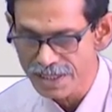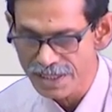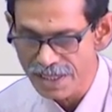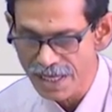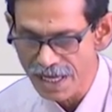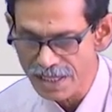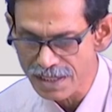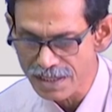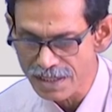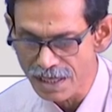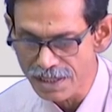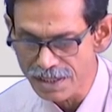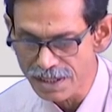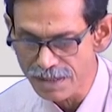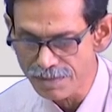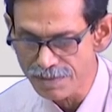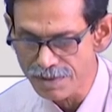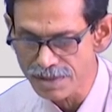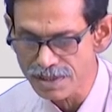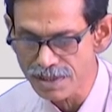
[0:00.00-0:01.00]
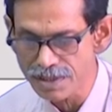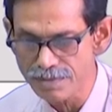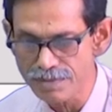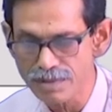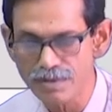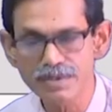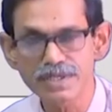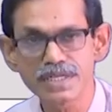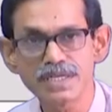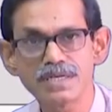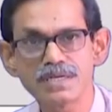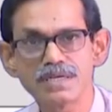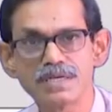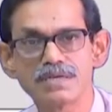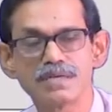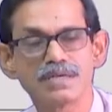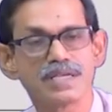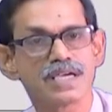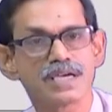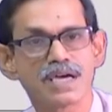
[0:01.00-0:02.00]
That 30% protein
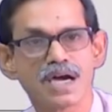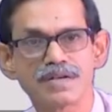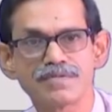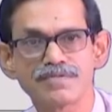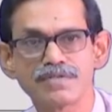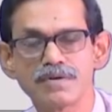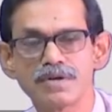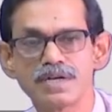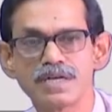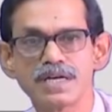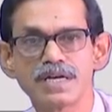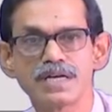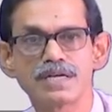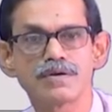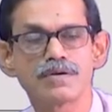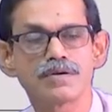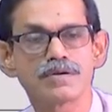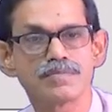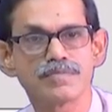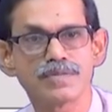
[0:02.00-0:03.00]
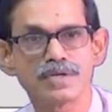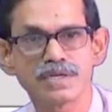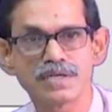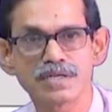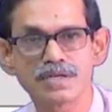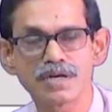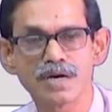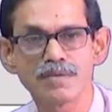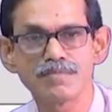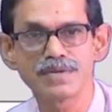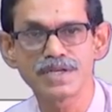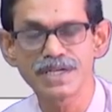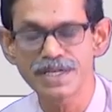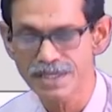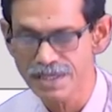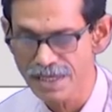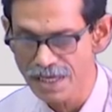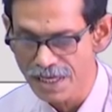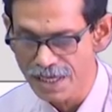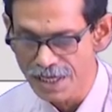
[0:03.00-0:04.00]
like unfolded or
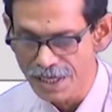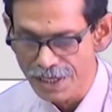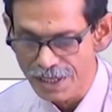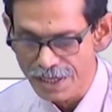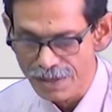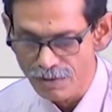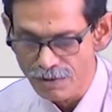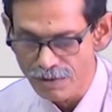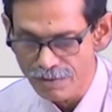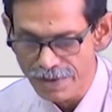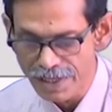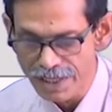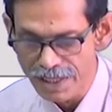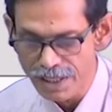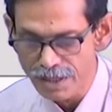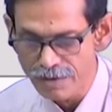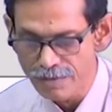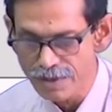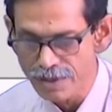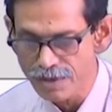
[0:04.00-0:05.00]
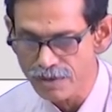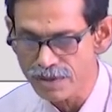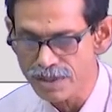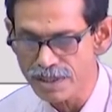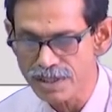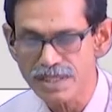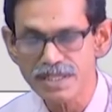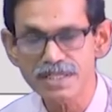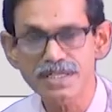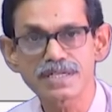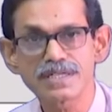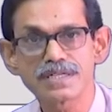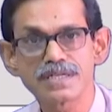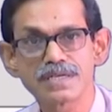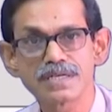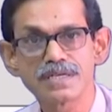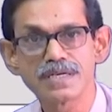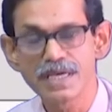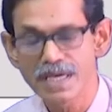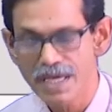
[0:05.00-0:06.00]
incomplete will be ubiquitinated,
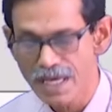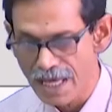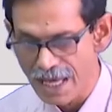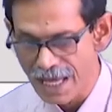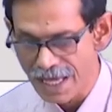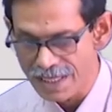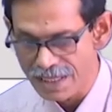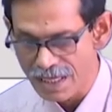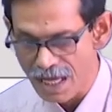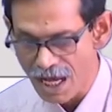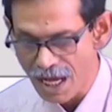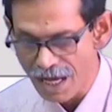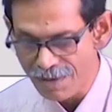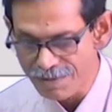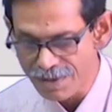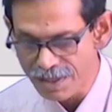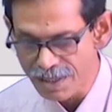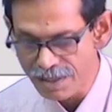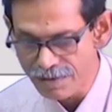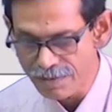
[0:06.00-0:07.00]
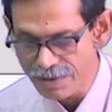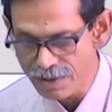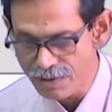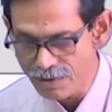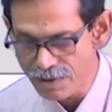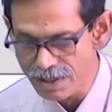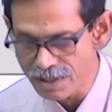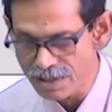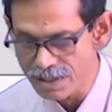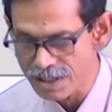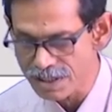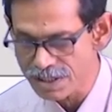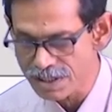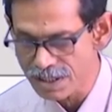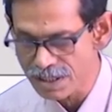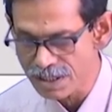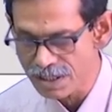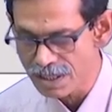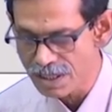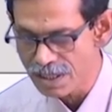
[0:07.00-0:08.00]
and after
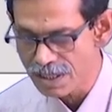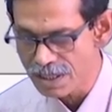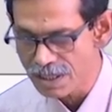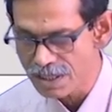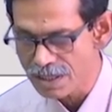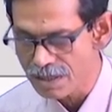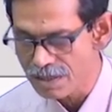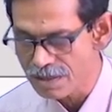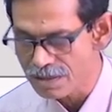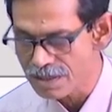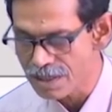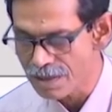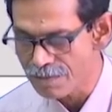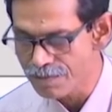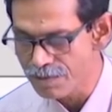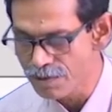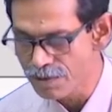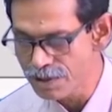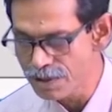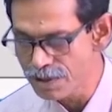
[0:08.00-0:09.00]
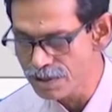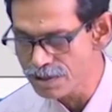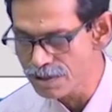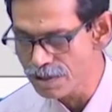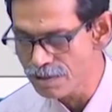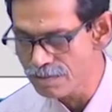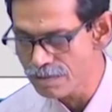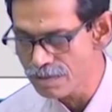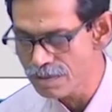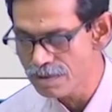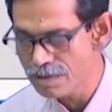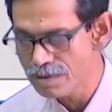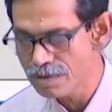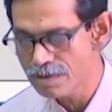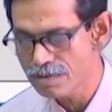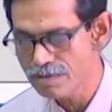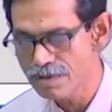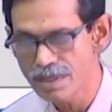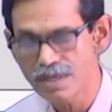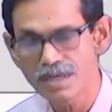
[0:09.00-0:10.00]
ubiquitination the proteasome
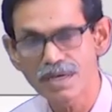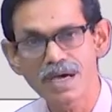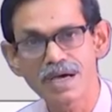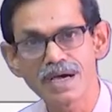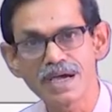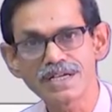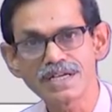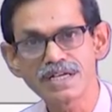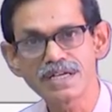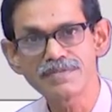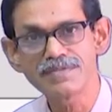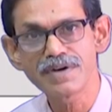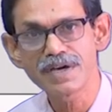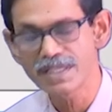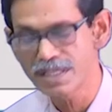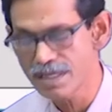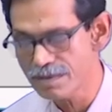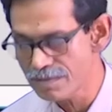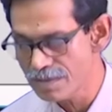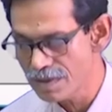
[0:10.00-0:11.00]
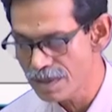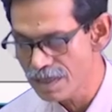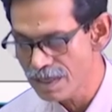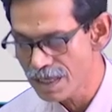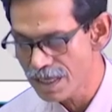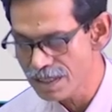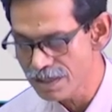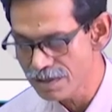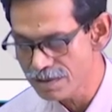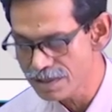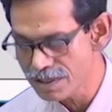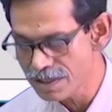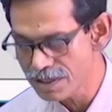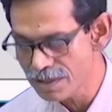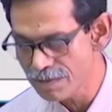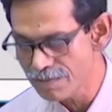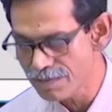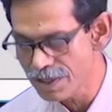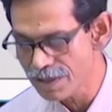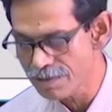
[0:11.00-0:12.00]
will identify them, and you see
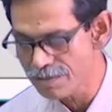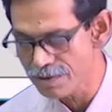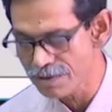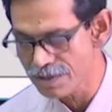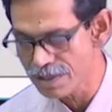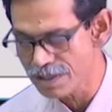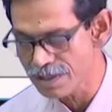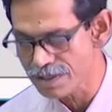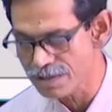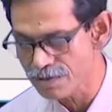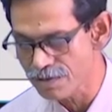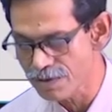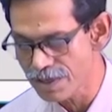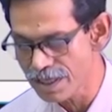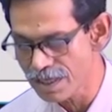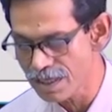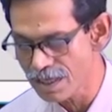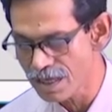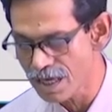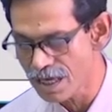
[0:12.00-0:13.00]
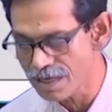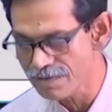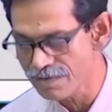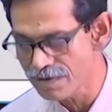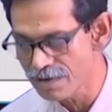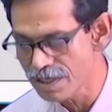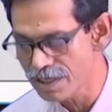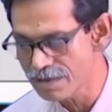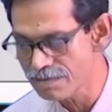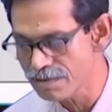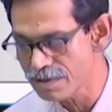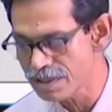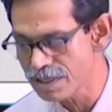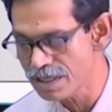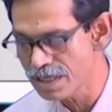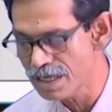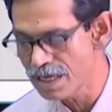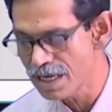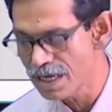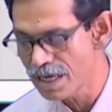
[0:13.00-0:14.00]
the big protein is going, unfolded
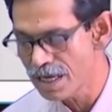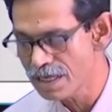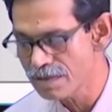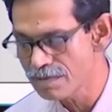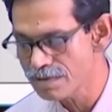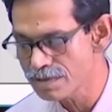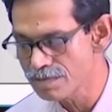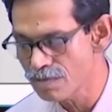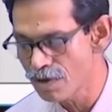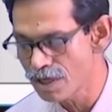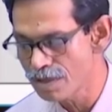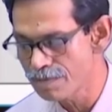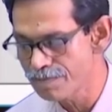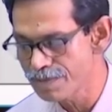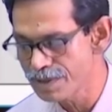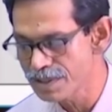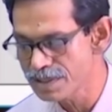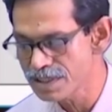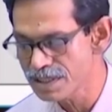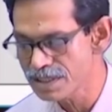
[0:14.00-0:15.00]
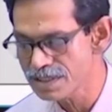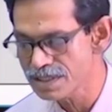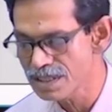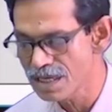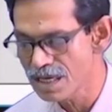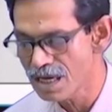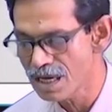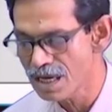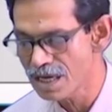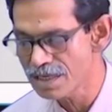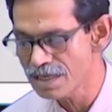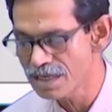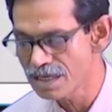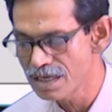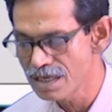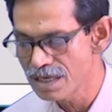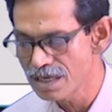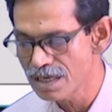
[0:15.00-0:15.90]
protein, and small pieces are